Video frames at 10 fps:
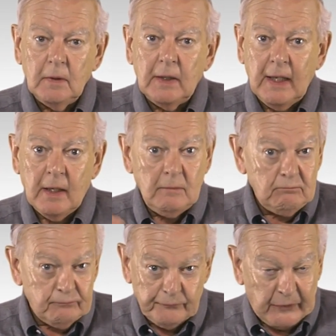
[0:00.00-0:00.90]

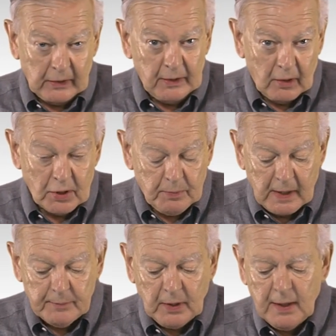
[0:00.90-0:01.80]
in fairly large
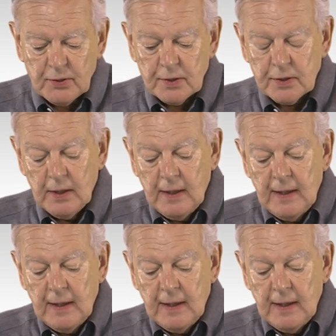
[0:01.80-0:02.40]
populations.